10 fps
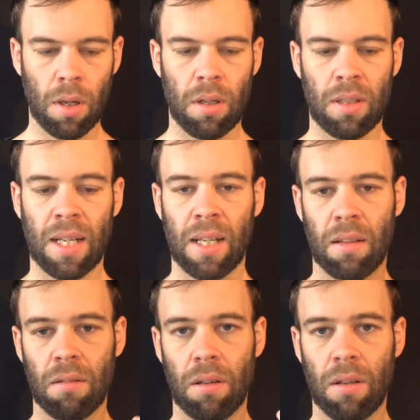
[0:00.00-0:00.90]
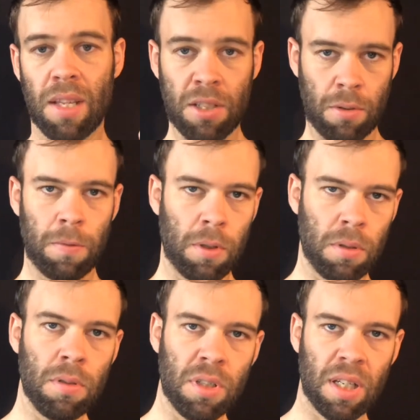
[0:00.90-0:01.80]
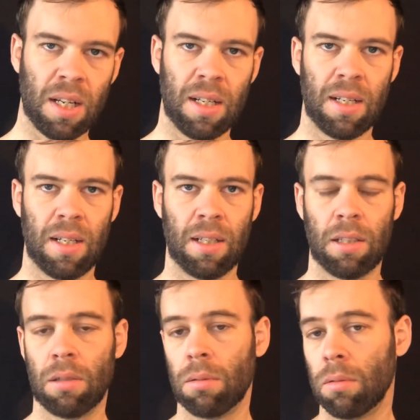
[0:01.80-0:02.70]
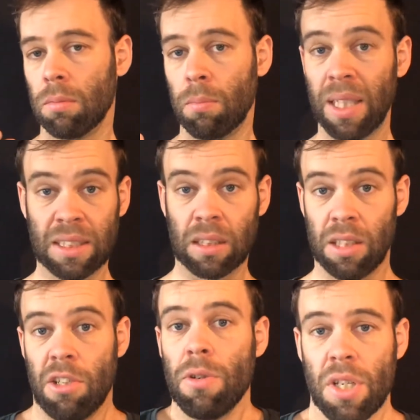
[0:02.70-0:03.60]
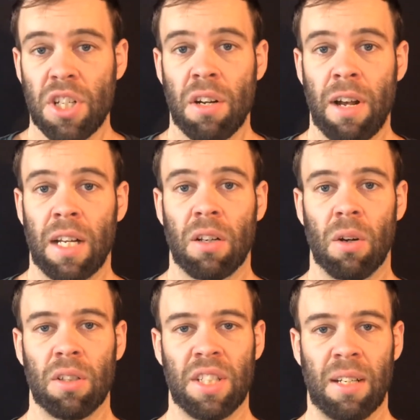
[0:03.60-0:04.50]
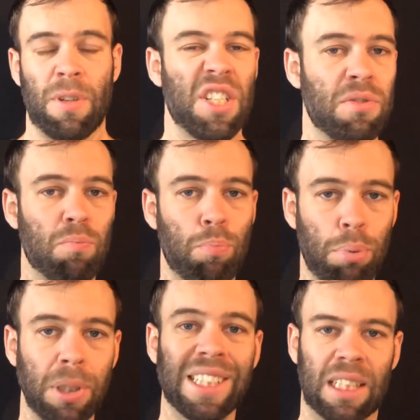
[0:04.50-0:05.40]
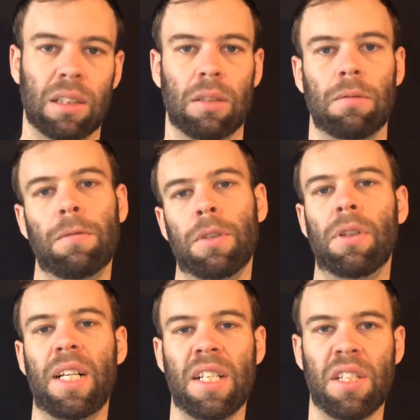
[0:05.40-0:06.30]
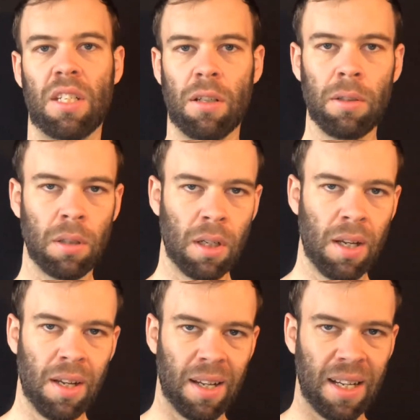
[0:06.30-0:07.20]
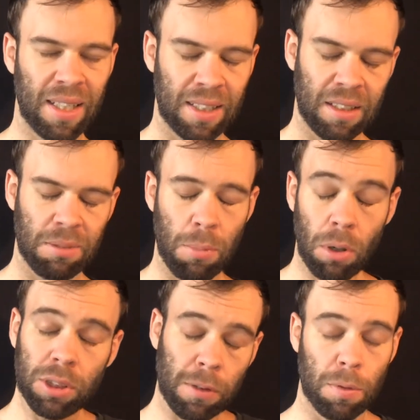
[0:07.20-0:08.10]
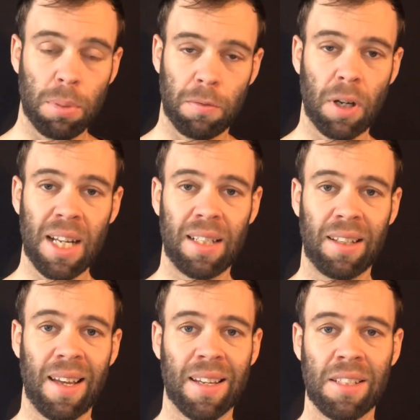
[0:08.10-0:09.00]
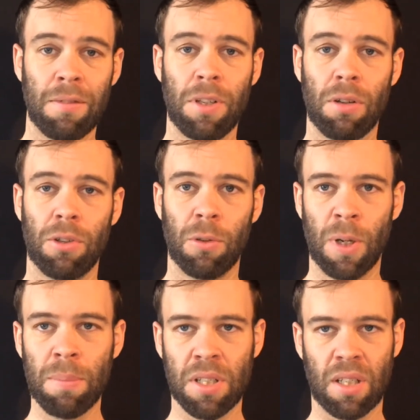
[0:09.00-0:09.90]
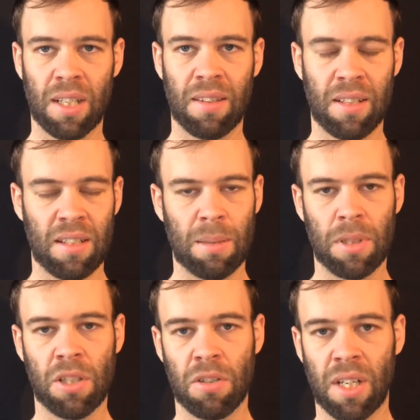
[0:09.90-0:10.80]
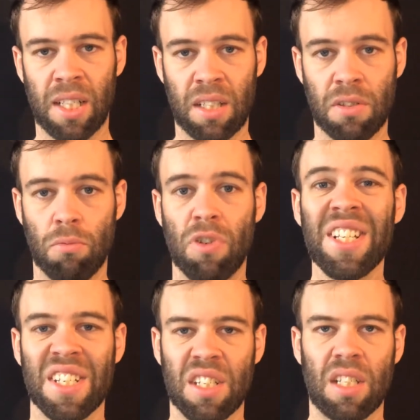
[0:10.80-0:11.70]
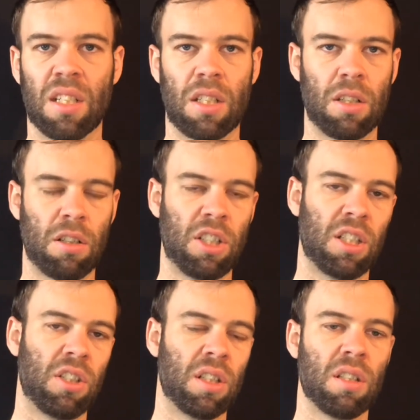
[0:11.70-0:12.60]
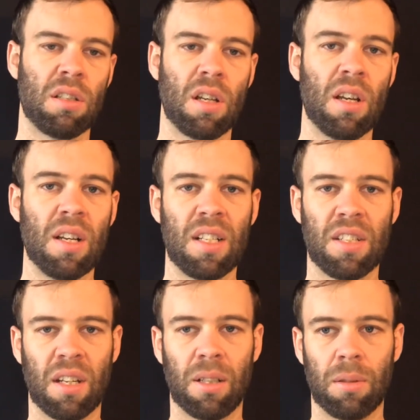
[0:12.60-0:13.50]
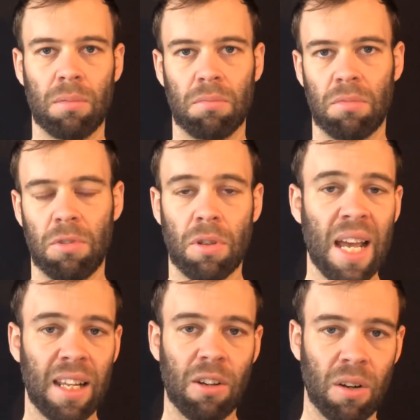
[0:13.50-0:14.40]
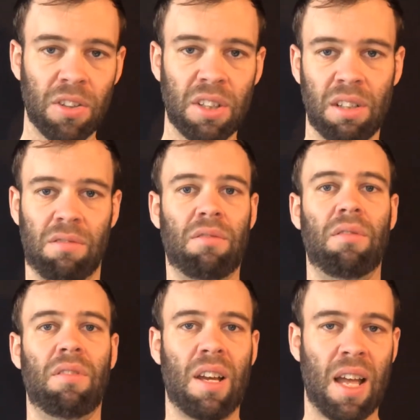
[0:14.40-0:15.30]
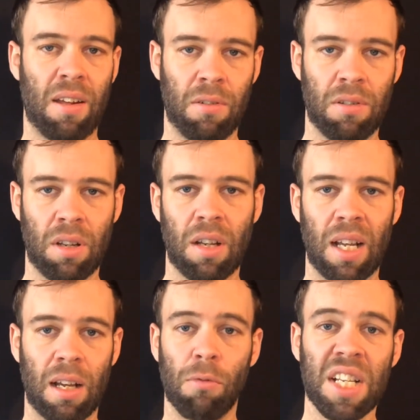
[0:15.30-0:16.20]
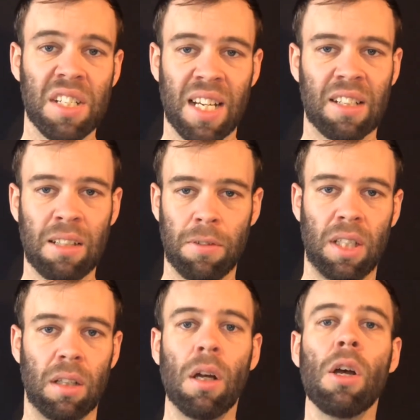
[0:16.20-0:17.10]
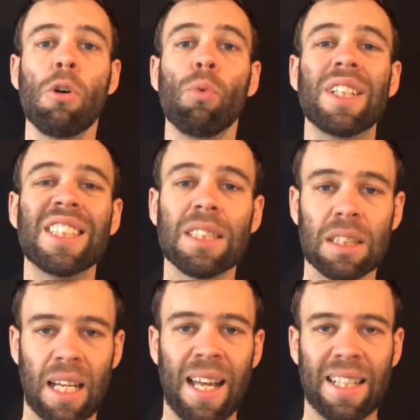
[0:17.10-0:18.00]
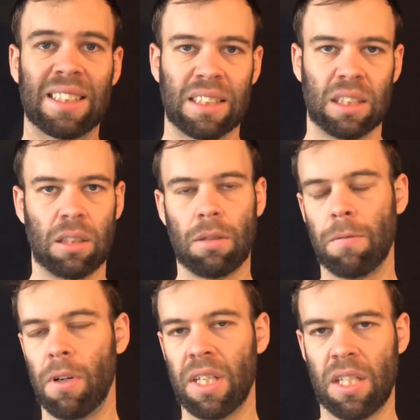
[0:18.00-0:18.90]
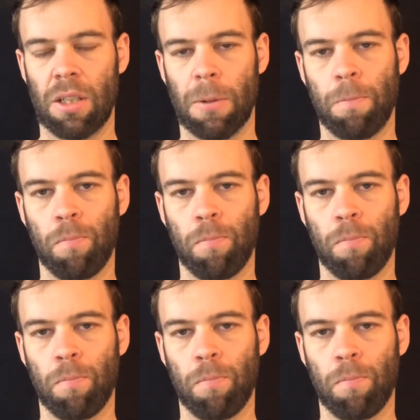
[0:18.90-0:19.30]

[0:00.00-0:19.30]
Now, these reviews are basically user-generated content, which is brilliant for your SEO, and also for providing activity on your website that demonstrates recency to search engines. So you're getting content and recent activity, which is excellent for your SEO.